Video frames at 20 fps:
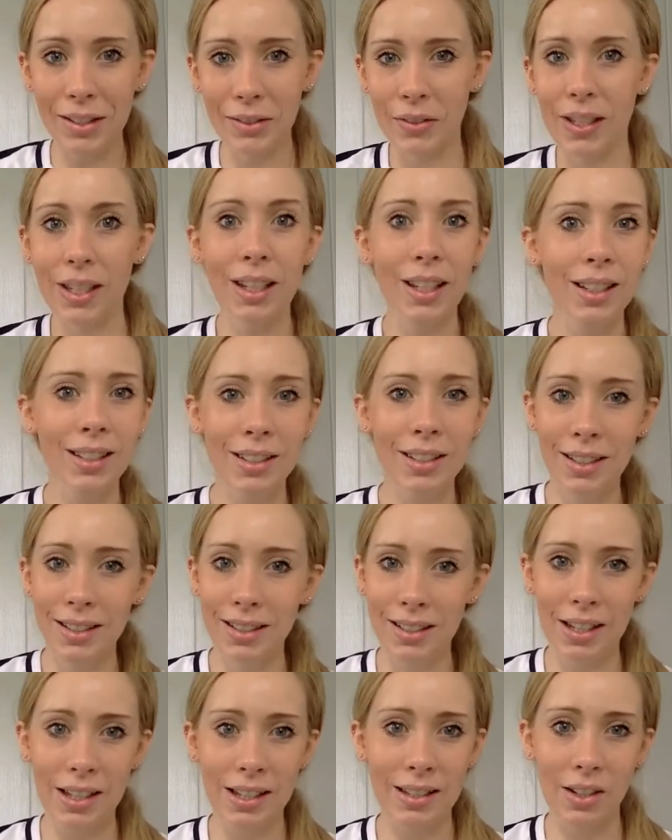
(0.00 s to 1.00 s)
For years and years
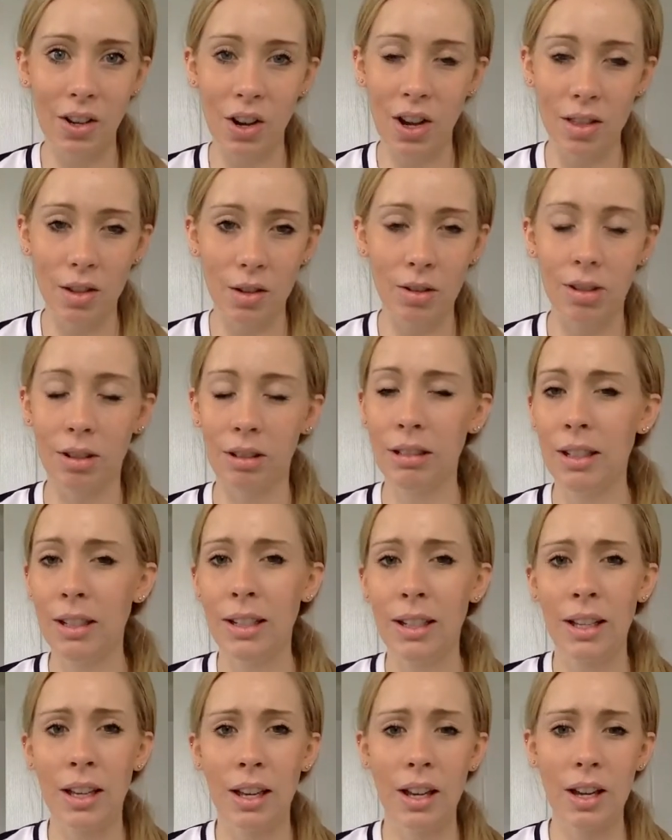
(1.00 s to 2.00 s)
and years, I thought
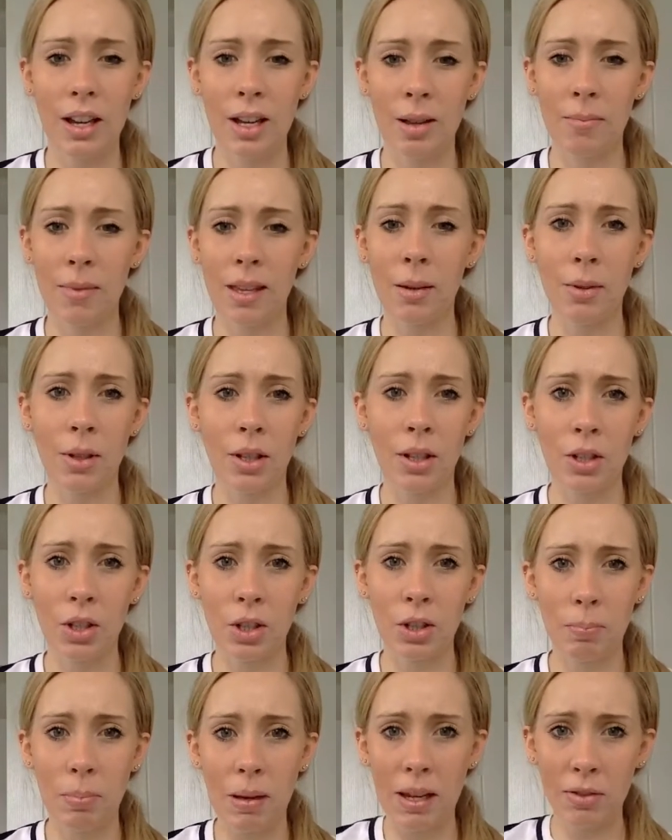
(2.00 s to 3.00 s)
they were going to
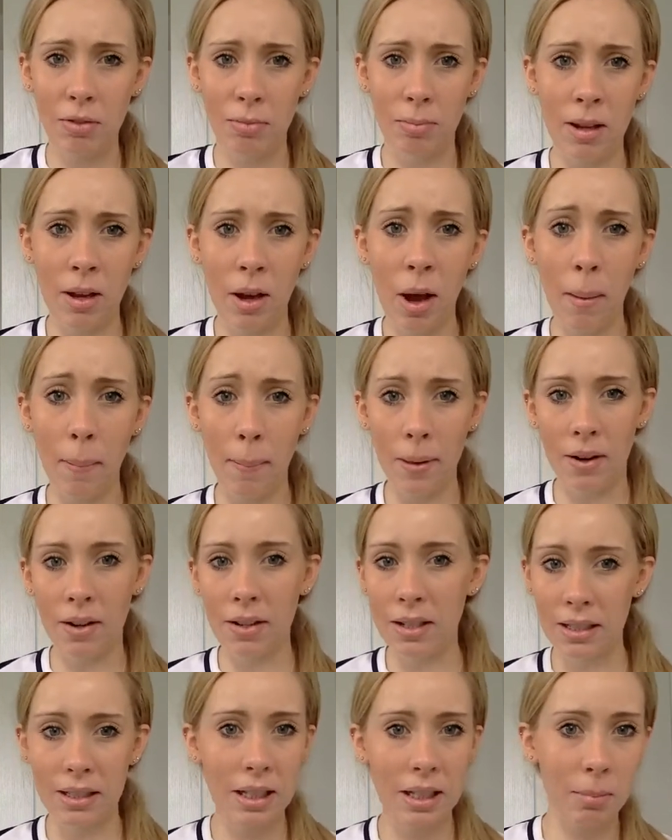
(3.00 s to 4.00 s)
just beef me up and I
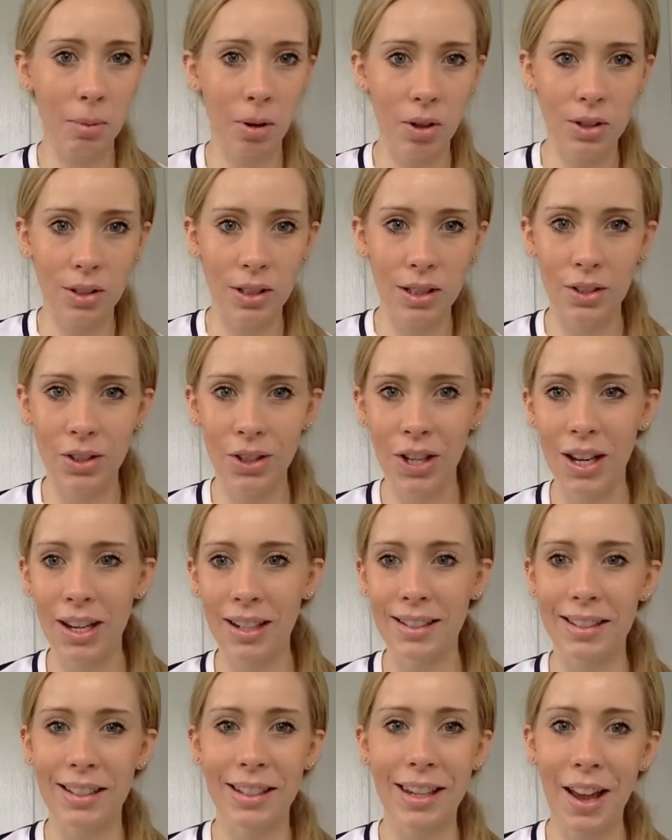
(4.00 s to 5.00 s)
didn't need protein
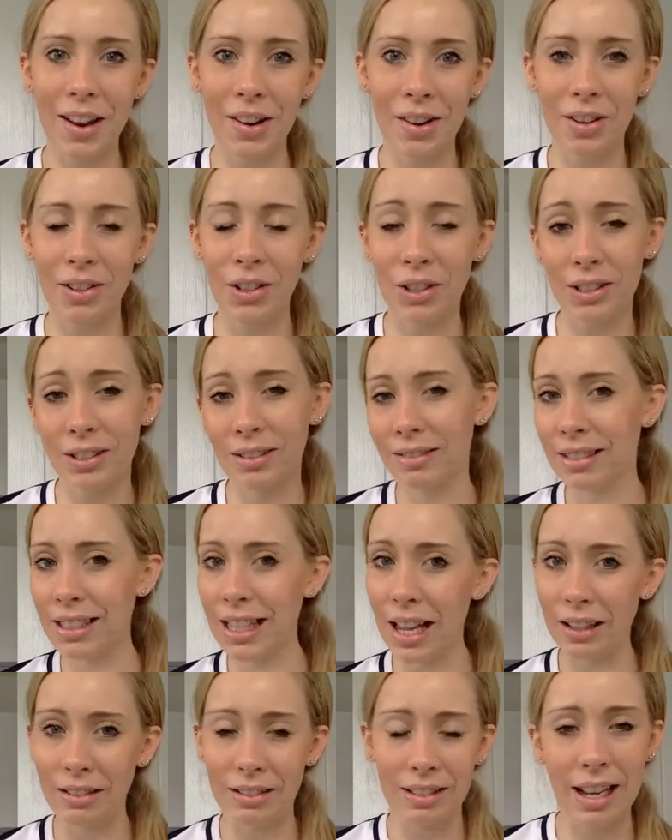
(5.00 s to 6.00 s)
shakes. Again, I just
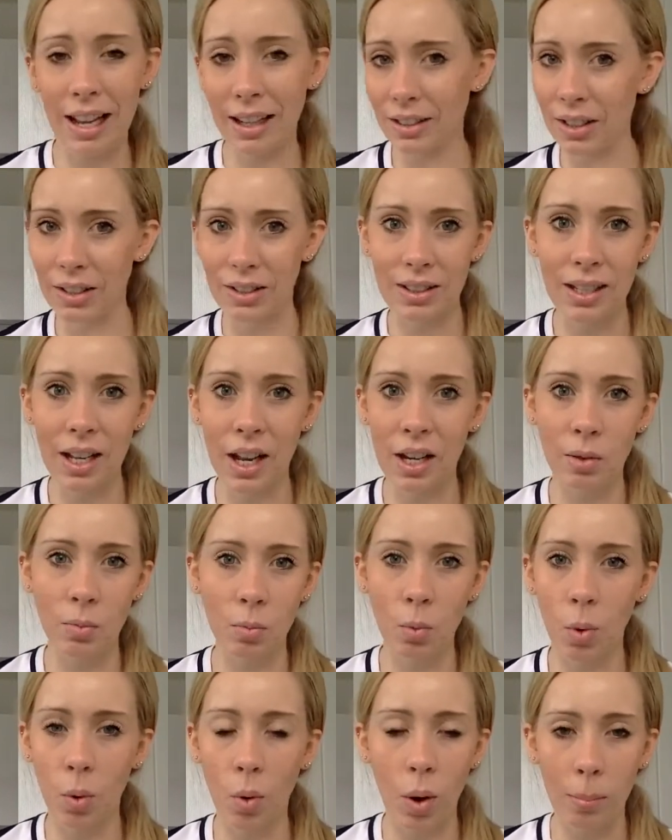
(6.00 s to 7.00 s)
lacked understanding
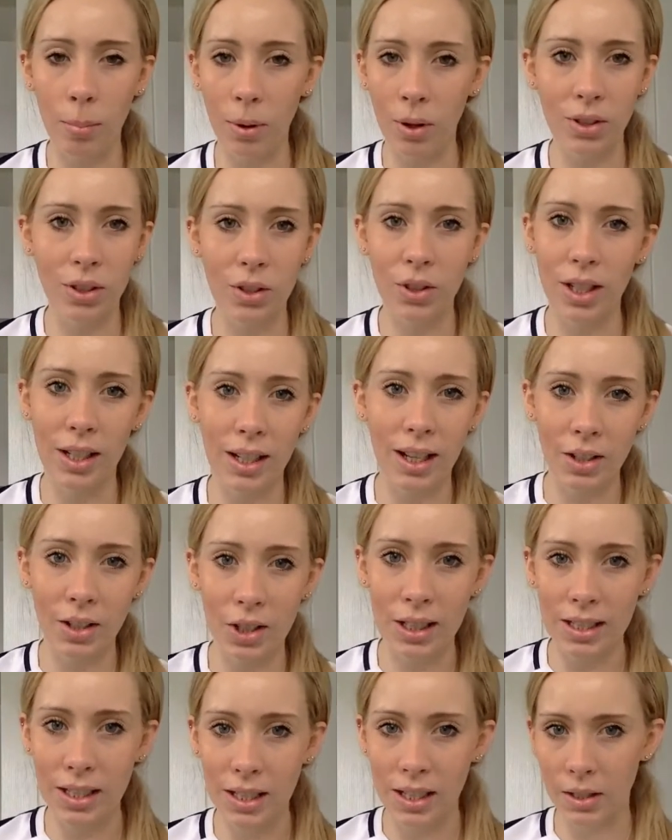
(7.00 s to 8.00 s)
what a protein shake
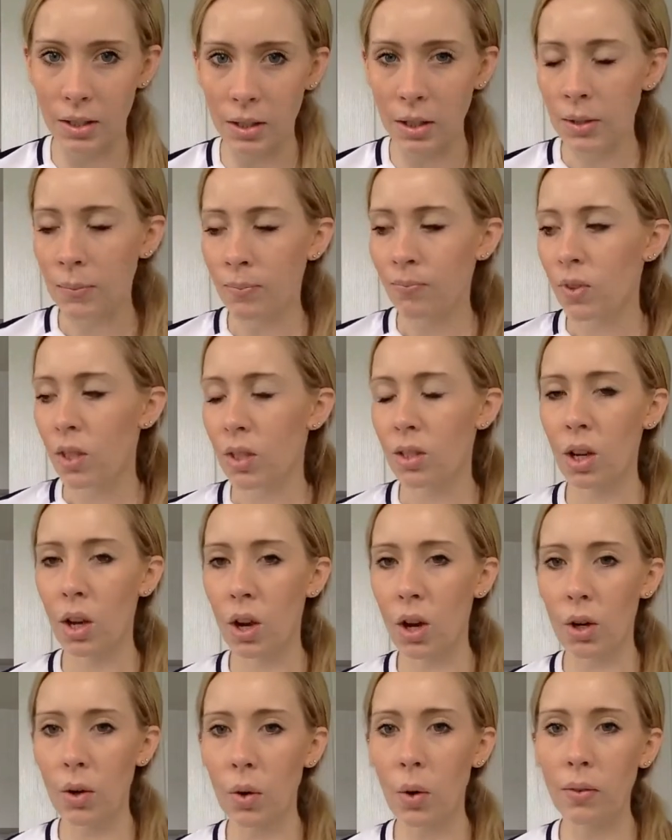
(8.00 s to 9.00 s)
actually did.
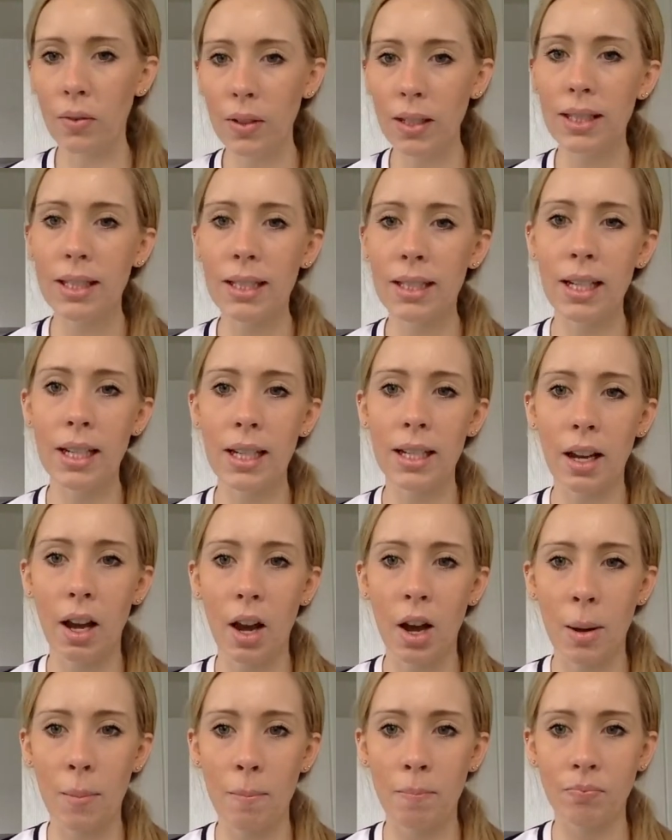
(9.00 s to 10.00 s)
So obviously
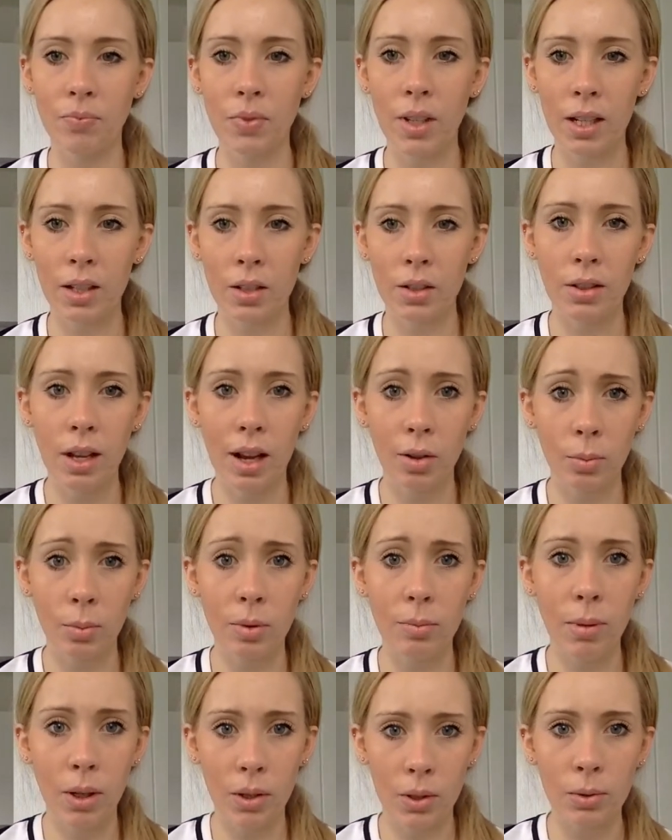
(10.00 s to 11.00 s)
they help with
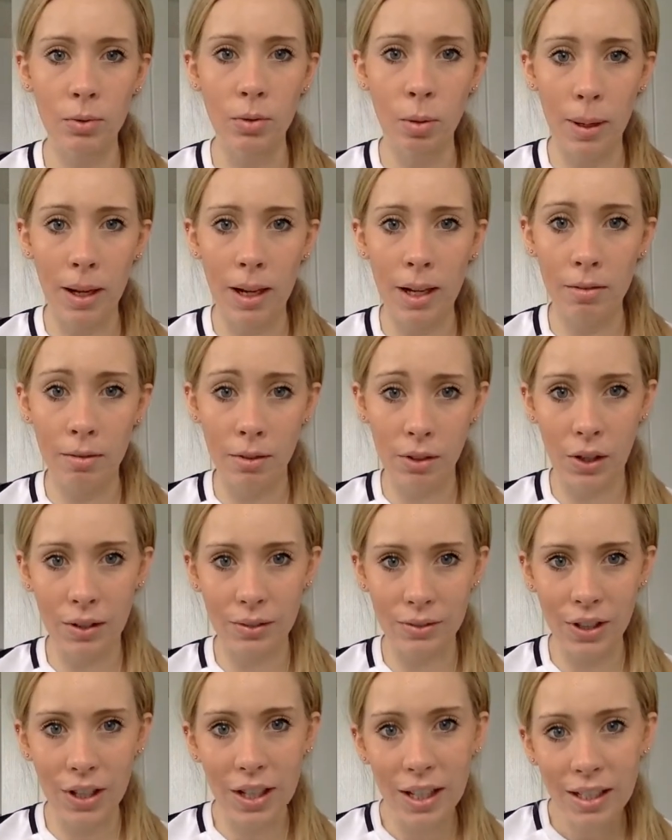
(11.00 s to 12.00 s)
muscle repair and
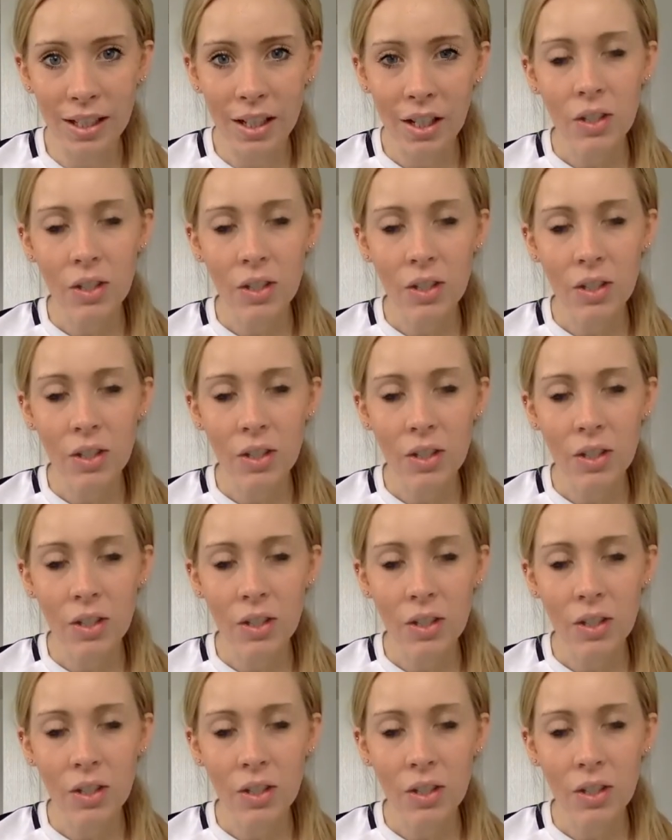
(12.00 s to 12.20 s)
recovery.